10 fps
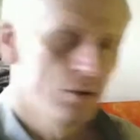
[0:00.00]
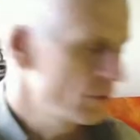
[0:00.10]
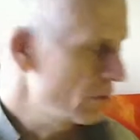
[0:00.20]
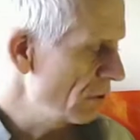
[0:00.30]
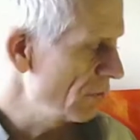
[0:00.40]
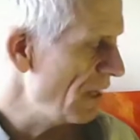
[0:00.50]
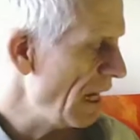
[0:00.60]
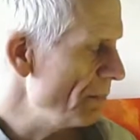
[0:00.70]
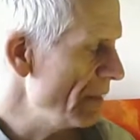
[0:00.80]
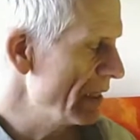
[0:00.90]
So
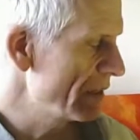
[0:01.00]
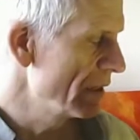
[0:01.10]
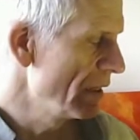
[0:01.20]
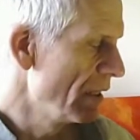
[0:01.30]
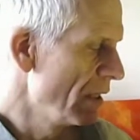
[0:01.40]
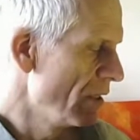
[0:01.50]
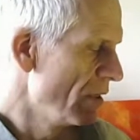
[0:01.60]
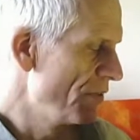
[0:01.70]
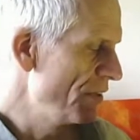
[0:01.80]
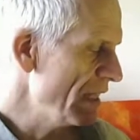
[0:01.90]
that means
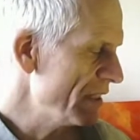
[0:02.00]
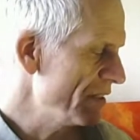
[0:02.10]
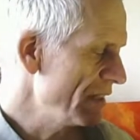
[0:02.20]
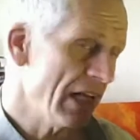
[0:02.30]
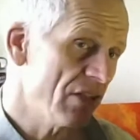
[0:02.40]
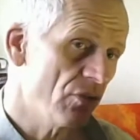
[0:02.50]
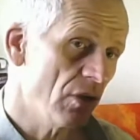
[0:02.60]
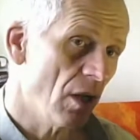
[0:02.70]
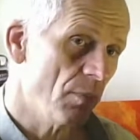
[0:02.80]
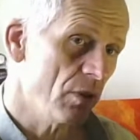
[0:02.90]
this, the A
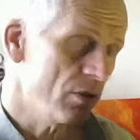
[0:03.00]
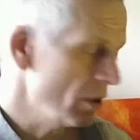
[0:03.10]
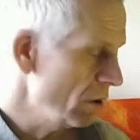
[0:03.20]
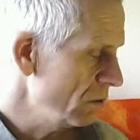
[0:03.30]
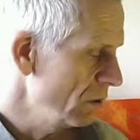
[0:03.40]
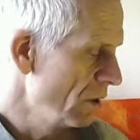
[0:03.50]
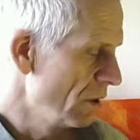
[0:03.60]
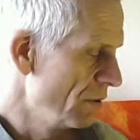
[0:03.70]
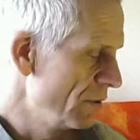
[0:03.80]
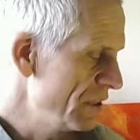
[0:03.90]
string up one tone,
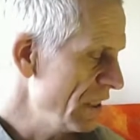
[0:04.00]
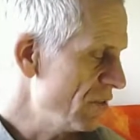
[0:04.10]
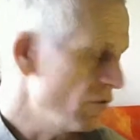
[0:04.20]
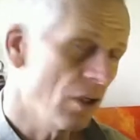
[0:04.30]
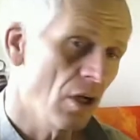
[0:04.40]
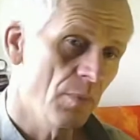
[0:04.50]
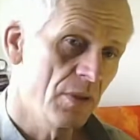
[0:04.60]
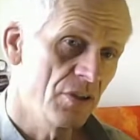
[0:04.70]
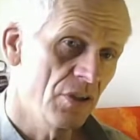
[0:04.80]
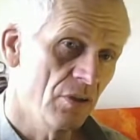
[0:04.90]
the D string up
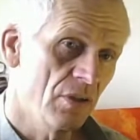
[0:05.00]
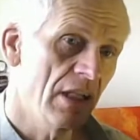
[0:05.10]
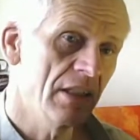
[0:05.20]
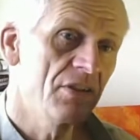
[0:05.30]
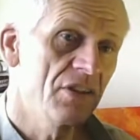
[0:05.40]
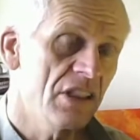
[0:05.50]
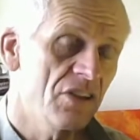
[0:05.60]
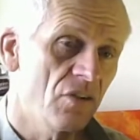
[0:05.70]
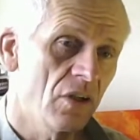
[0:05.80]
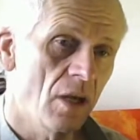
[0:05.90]
one tone, and the G
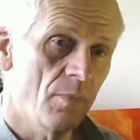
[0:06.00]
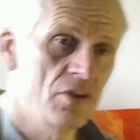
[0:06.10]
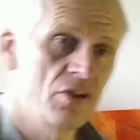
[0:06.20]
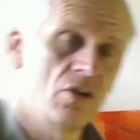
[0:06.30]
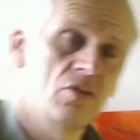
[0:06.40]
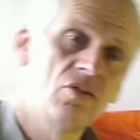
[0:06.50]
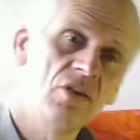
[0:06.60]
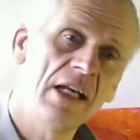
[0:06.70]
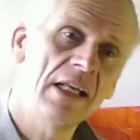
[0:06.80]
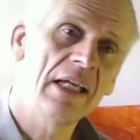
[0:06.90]
string up one tone,
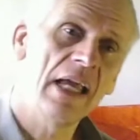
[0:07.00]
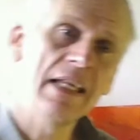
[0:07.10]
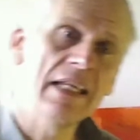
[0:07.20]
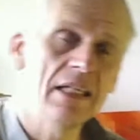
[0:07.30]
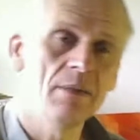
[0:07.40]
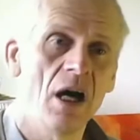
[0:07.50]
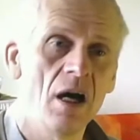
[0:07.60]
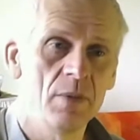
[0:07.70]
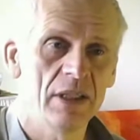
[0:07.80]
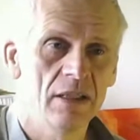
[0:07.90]
creating an E
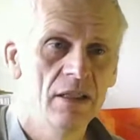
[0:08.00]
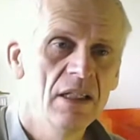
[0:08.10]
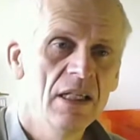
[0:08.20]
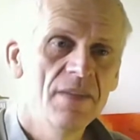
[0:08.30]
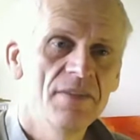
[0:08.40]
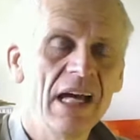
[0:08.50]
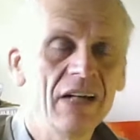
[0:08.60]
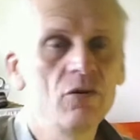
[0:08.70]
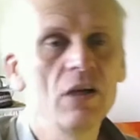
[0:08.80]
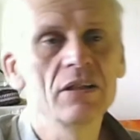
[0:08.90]
harmony.
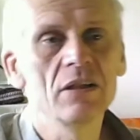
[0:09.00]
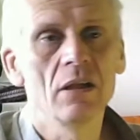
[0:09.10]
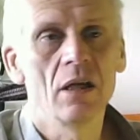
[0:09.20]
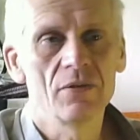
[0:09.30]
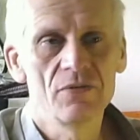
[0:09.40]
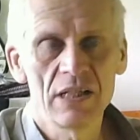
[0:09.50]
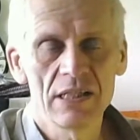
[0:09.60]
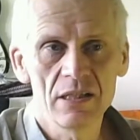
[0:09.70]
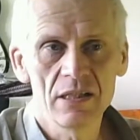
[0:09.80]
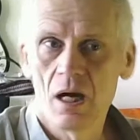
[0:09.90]
That creates a lot of
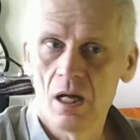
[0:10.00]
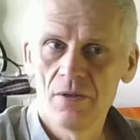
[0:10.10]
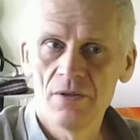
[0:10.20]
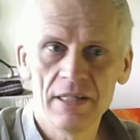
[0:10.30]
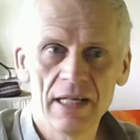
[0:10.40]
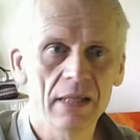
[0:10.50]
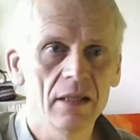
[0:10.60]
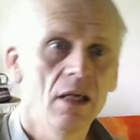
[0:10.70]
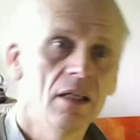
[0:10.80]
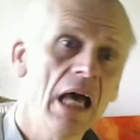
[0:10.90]
tension on the
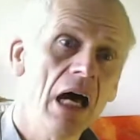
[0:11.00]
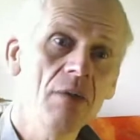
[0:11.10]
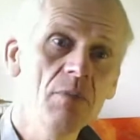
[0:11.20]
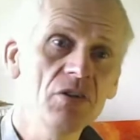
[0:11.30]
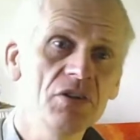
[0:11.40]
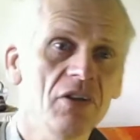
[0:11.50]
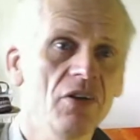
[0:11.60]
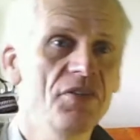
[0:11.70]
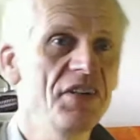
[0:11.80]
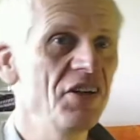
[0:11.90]
neck. No
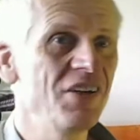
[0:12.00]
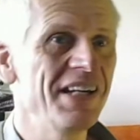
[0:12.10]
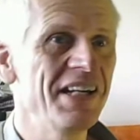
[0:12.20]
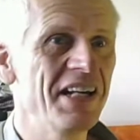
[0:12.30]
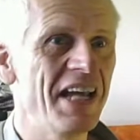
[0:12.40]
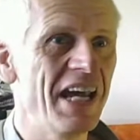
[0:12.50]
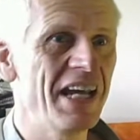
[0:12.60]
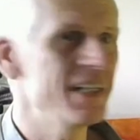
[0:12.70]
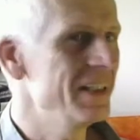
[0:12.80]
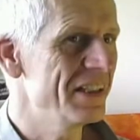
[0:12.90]
musical theory
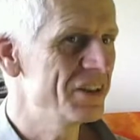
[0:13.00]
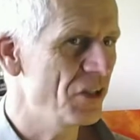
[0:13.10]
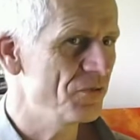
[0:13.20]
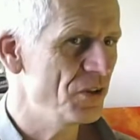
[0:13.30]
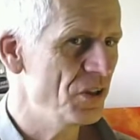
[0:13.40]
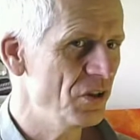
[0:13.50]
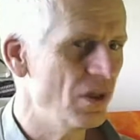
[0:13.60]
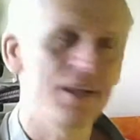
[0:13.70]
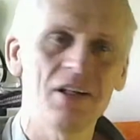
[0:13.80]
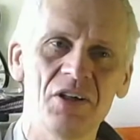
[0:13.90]
needed. It's good for you.
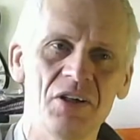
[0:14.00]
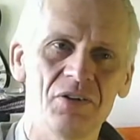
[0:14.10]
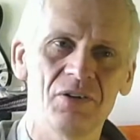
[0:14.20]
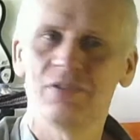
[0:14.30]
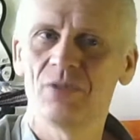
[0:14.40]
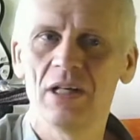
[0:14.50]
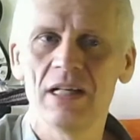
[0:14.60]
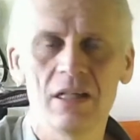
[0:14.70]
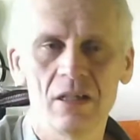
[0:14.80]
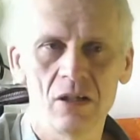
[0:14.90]
I don't know if you
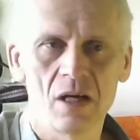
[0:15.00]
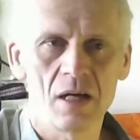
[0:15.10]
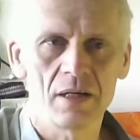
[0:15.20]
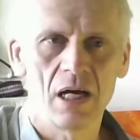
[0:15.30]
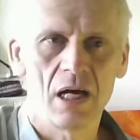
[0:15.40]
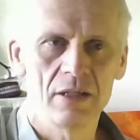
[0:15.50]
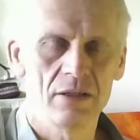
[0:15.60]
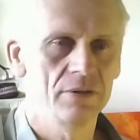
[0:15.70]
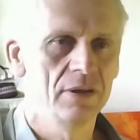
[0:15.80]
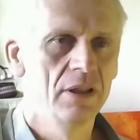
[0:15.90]
hate it or not. I
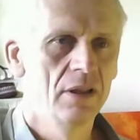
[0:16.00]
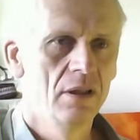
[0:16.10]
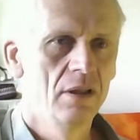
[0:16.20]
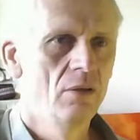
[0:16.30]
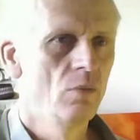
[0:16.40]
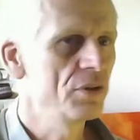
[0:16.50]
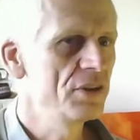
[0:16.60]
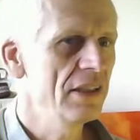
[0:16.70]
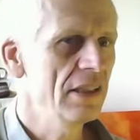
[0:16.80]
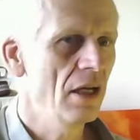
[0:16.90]
don't. What's a
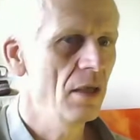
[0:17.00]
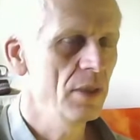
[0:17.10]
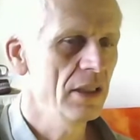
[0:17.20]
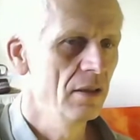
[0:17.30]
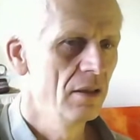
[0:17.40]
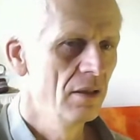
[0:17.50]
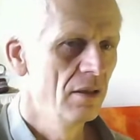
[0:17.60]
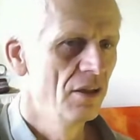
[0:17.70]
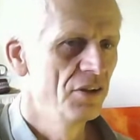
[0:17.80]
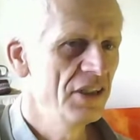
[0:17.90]
D harmony?
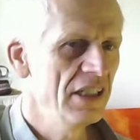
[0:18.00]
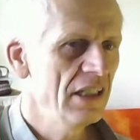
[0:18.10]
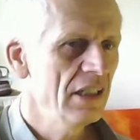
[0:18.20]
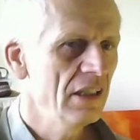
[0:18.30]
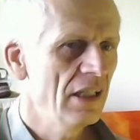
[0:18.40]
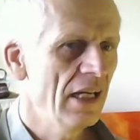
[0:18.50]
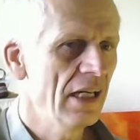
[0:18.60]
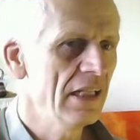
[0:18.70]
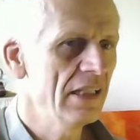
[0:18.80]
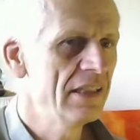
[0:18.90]
D,
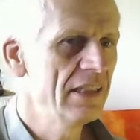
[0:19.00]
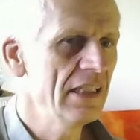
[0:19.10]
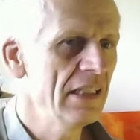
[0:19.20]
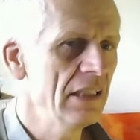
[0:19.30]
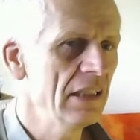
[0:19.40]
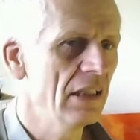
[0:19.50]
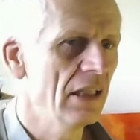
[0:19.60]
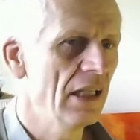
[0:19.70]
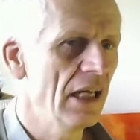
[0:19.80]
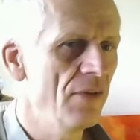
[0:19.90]
A, D,
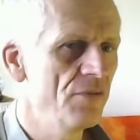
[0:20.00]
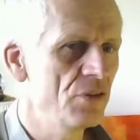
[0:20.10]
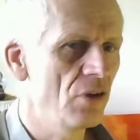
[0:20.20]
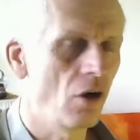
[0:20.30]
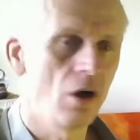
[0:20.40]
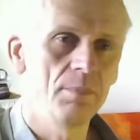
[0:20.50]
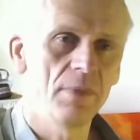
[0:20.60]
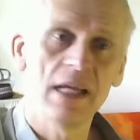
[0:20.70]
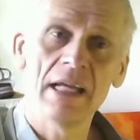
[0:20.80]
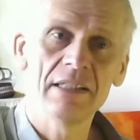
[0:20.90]
F sharp,
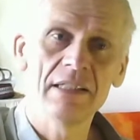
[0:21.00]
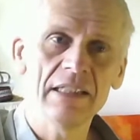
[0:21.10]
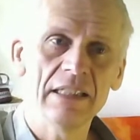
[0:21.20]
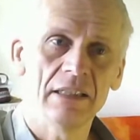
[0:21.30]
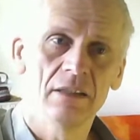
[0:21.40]
A, D.